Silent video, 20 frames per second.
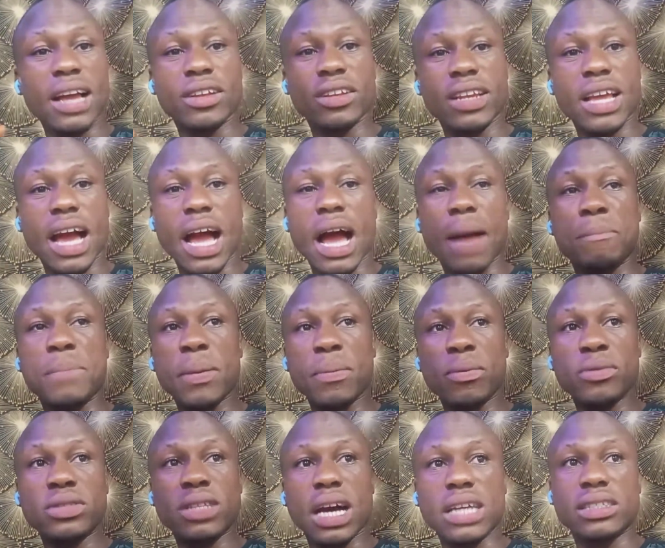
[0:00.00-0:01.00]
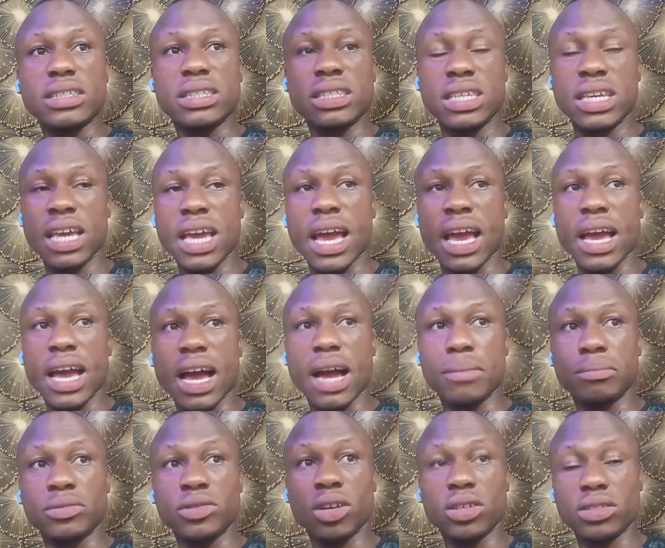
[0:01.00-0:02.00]
There are people that here,
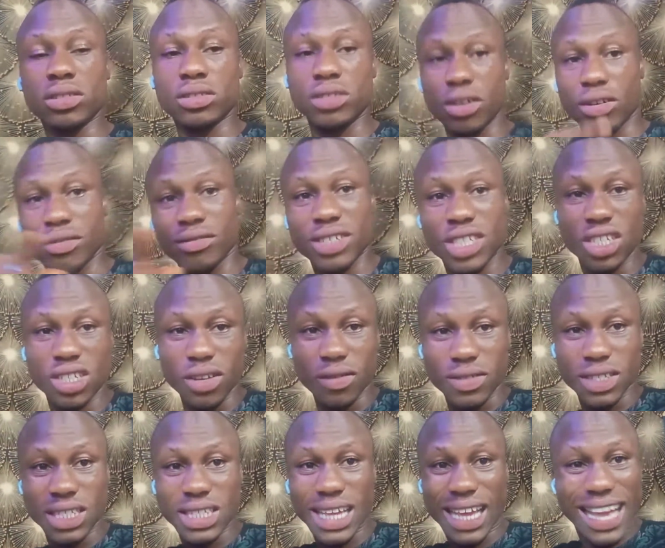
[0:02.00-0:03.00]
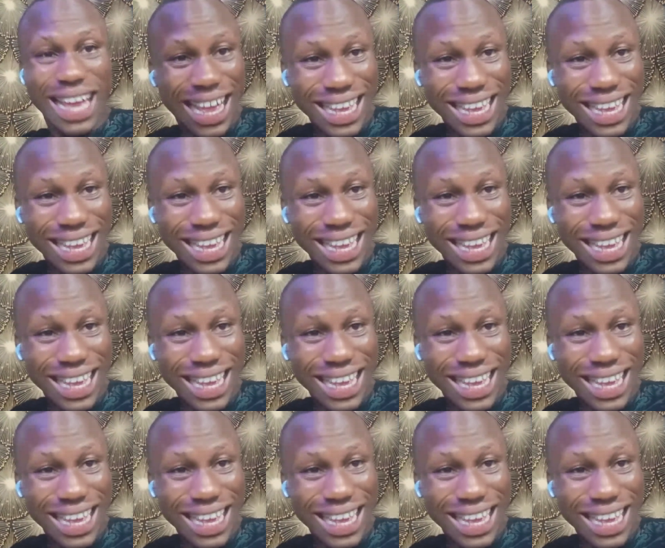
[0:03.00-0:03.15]
I'm not the origin of this